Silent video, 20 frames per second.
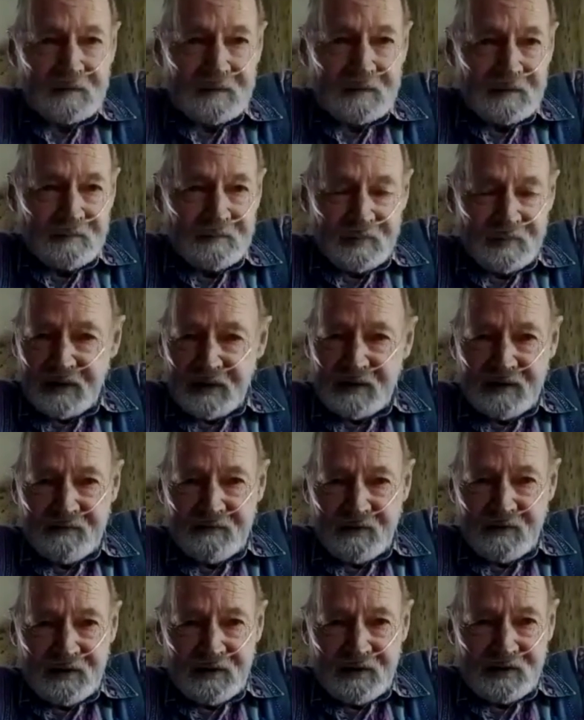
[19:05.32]
But I
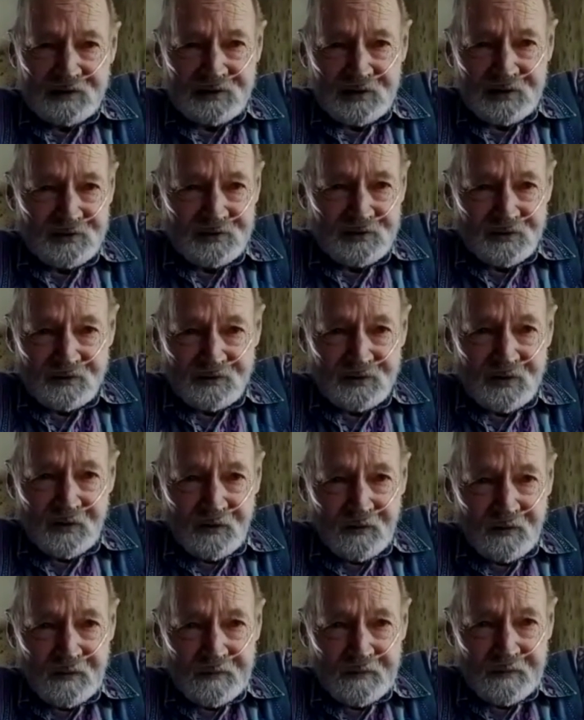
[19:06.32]
never had any sisters,
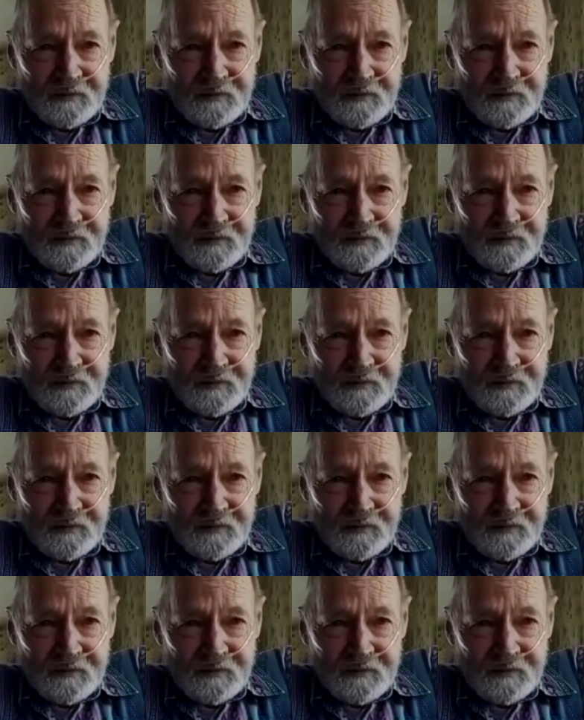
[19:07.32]
no.